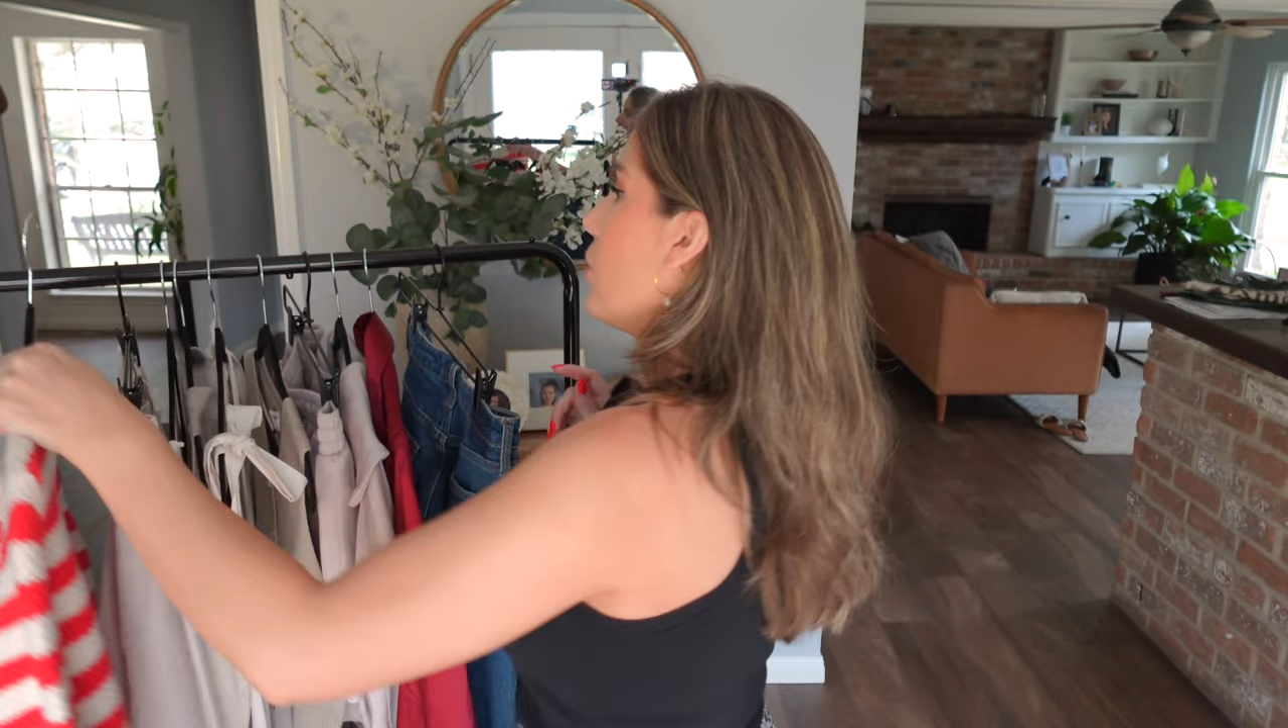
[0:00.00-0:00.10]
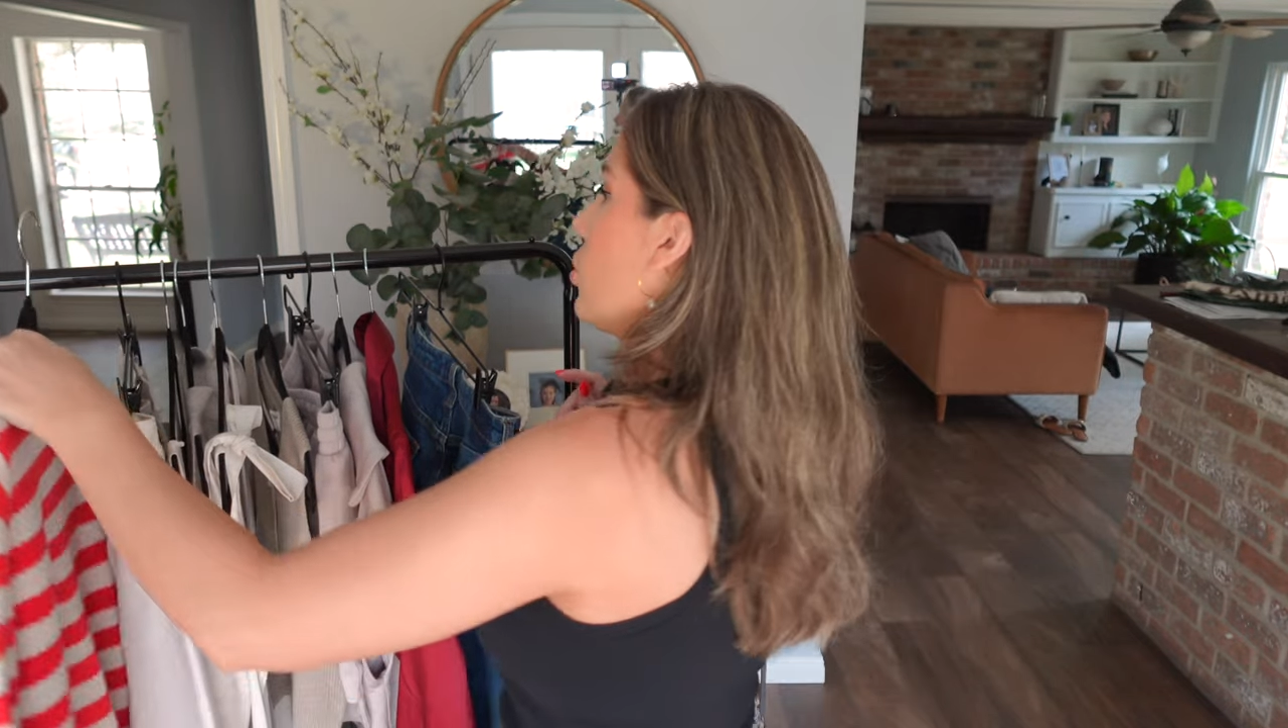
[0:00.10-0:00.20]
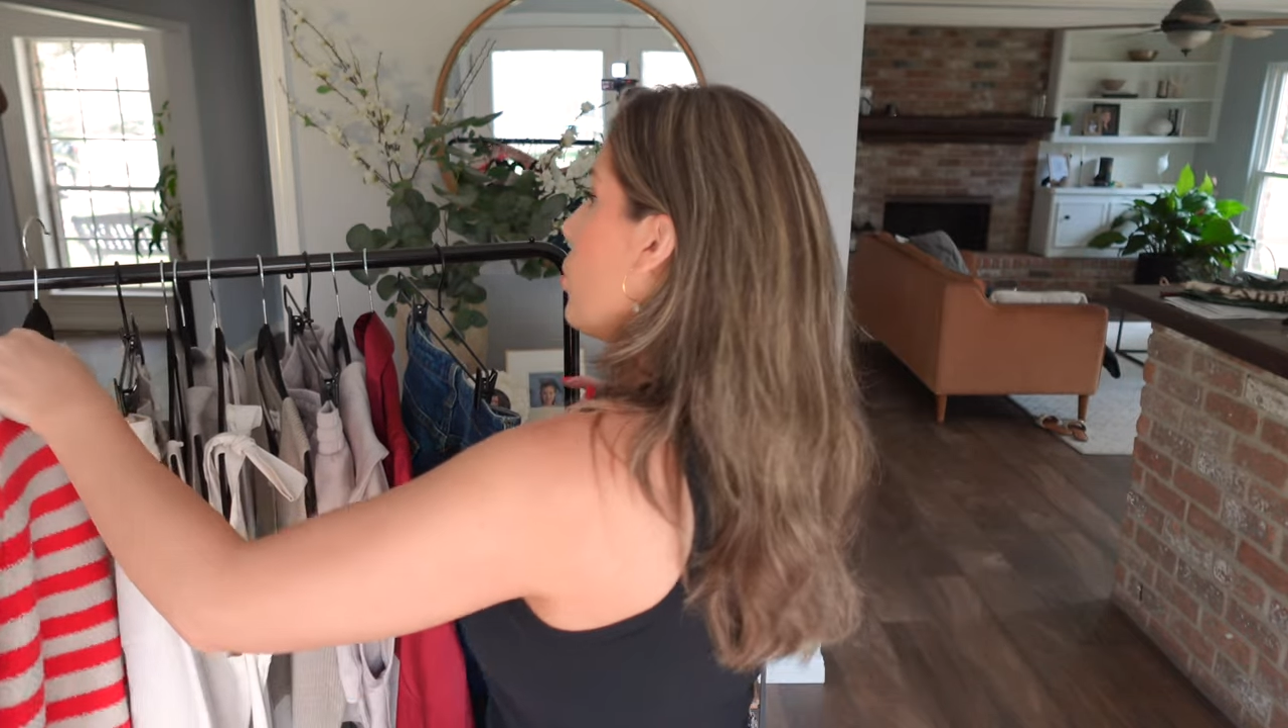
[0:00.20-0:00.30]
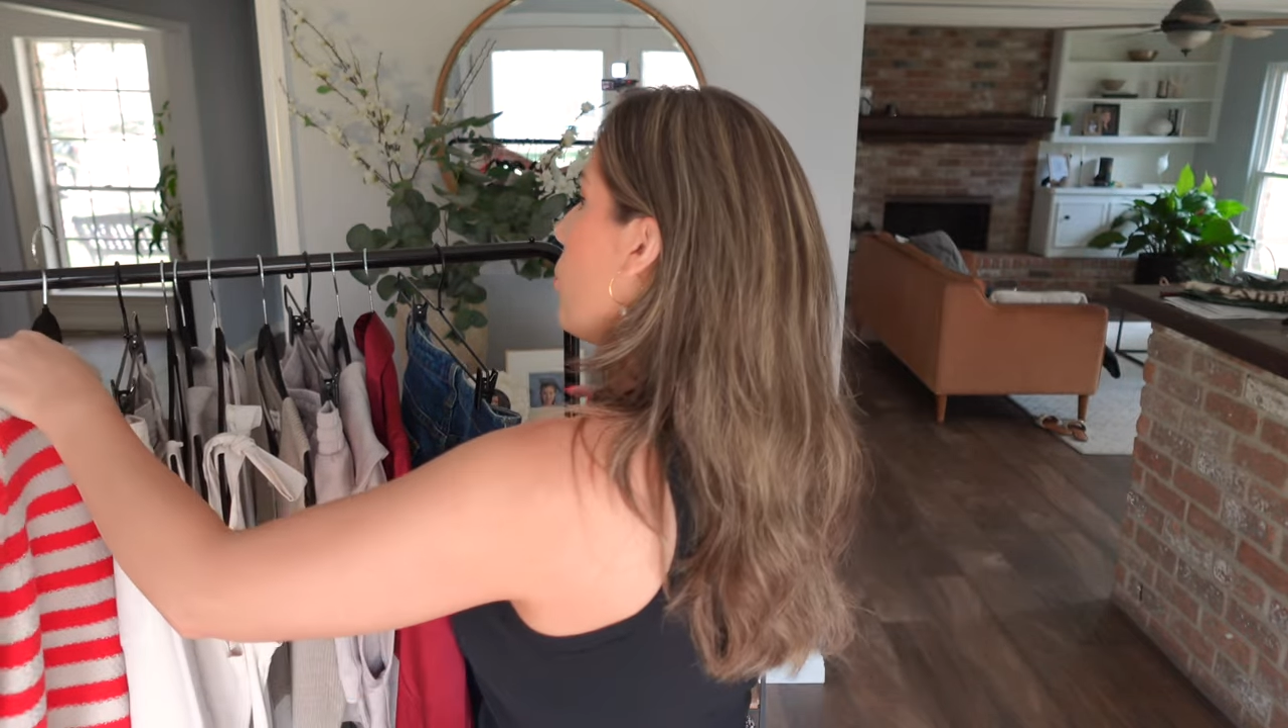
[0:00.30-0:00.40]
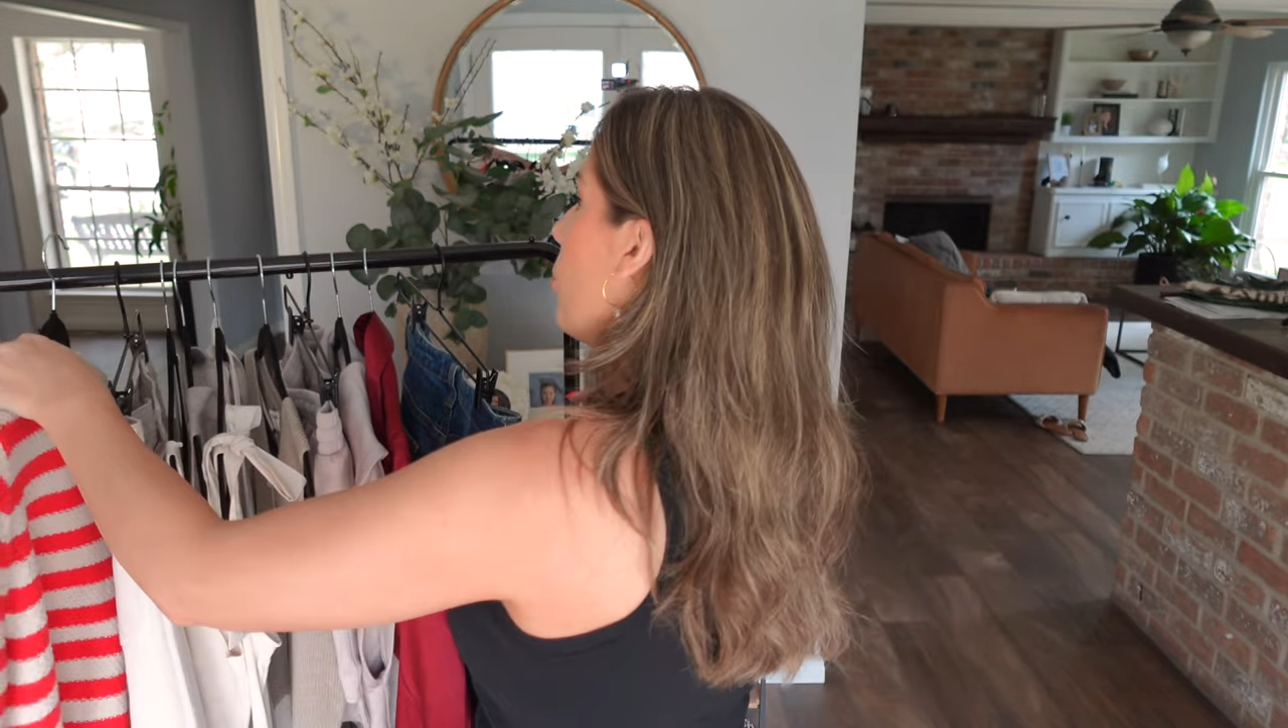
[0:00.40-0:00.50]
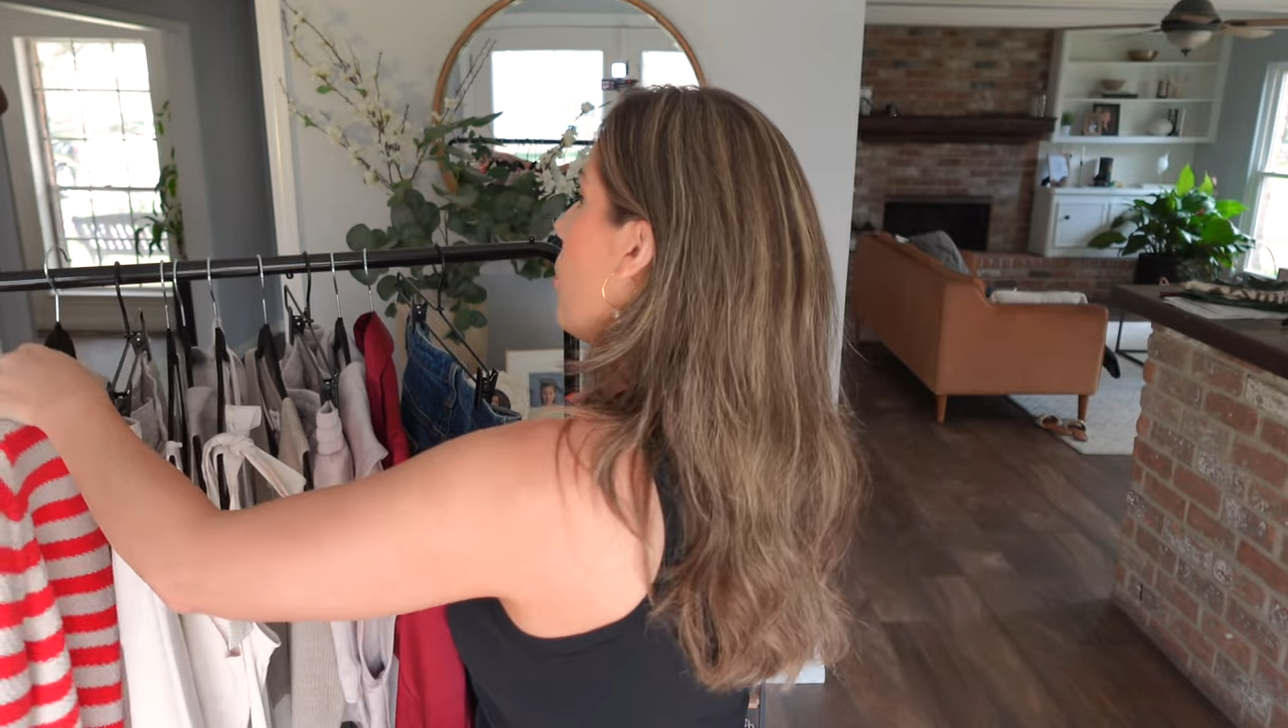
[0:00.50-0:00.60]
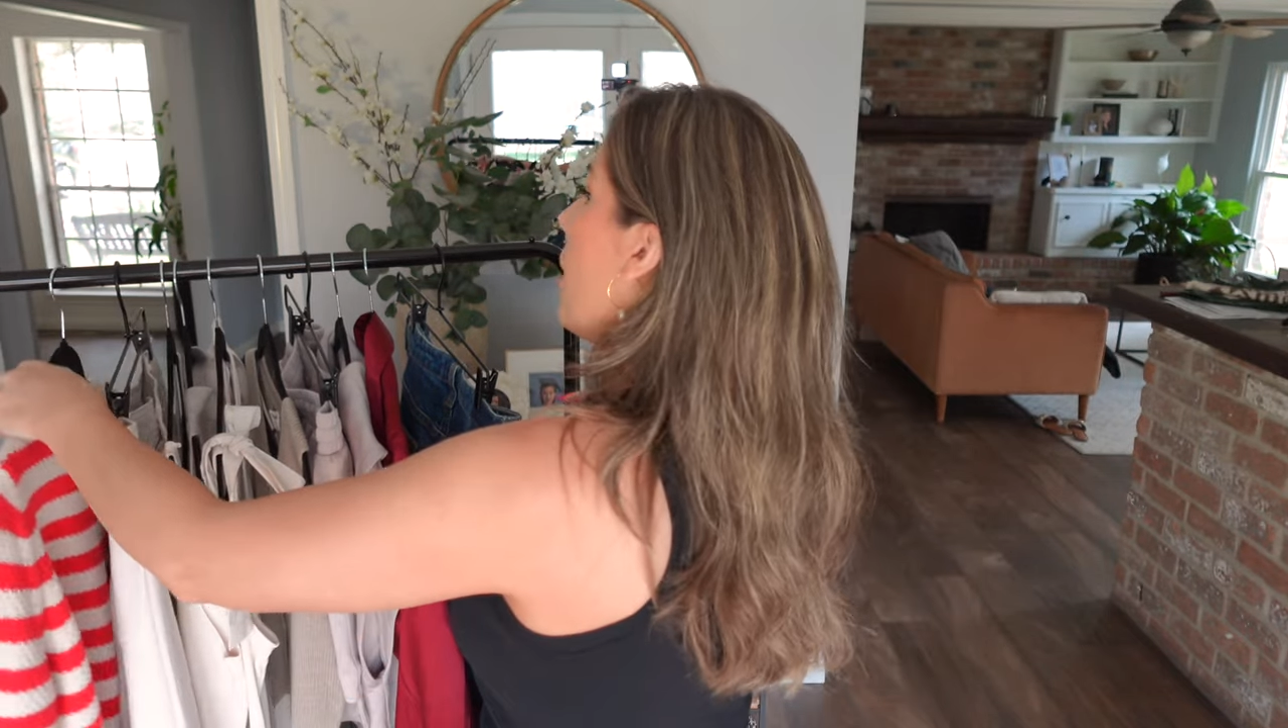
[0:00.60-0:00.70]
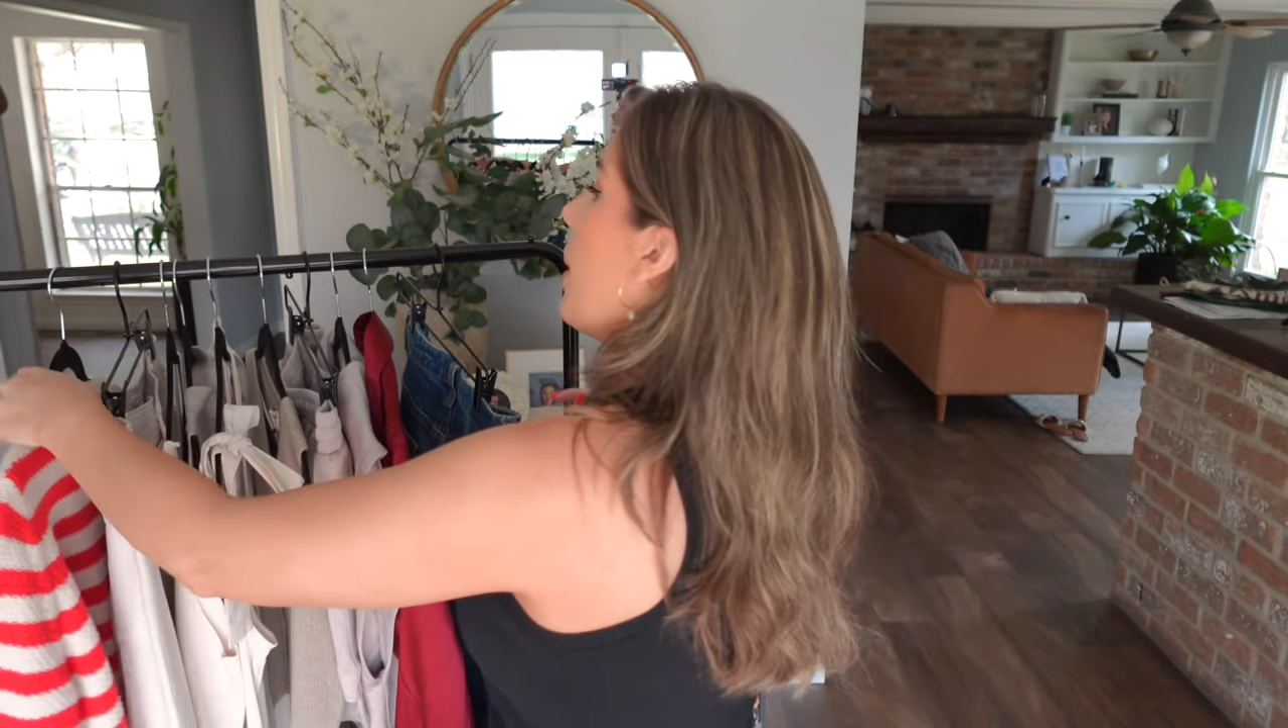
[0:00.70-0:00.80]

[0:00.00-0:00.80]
to